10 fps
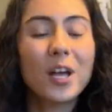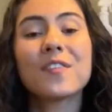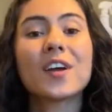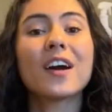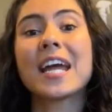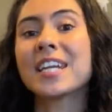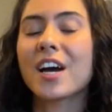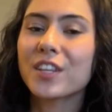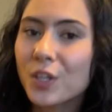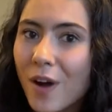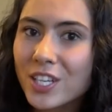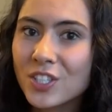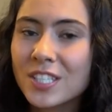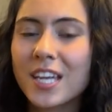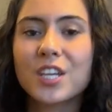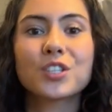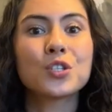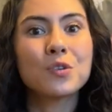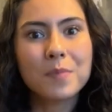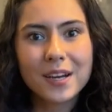If there are any other questions that you're too
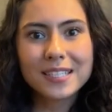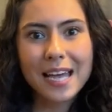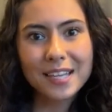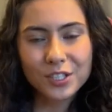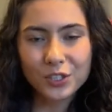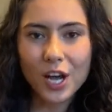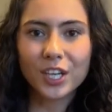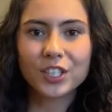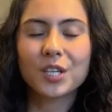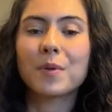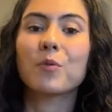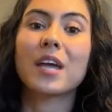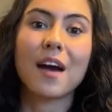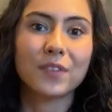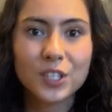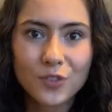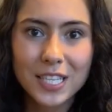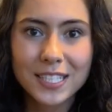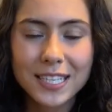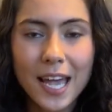embarrassed to ask your doctor but we haven't addressed
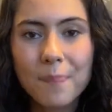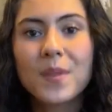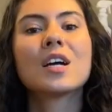it yet,